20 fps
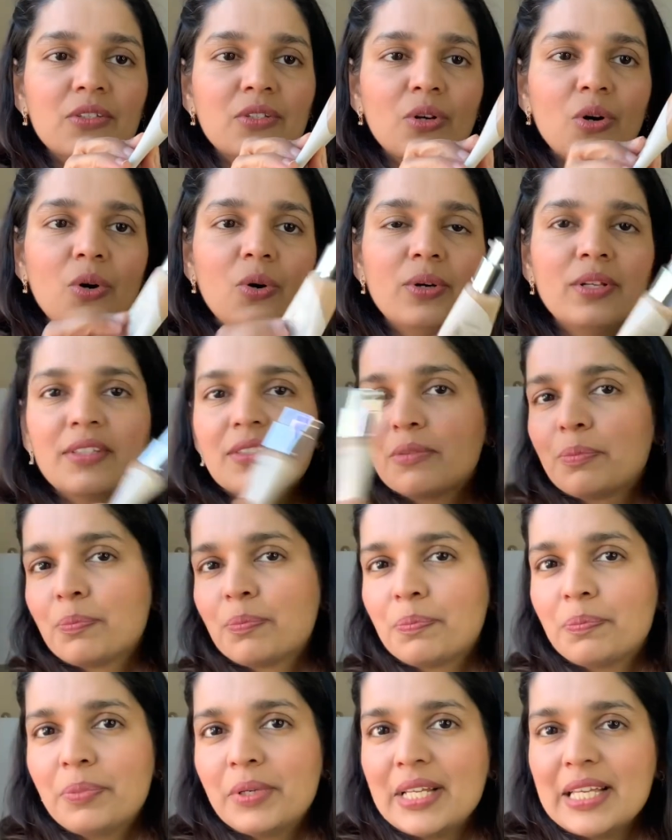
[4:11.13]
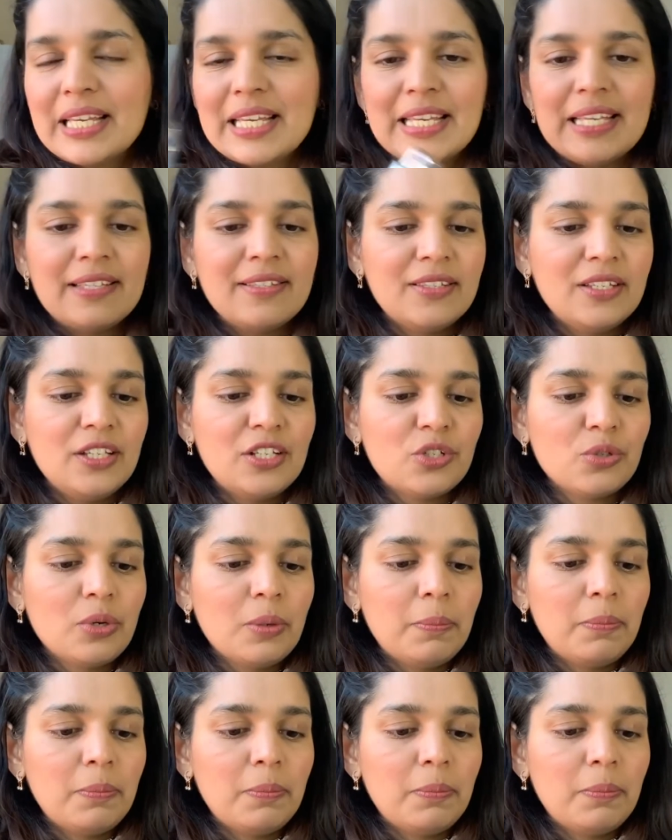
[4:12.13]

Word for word: so it's pretty easy to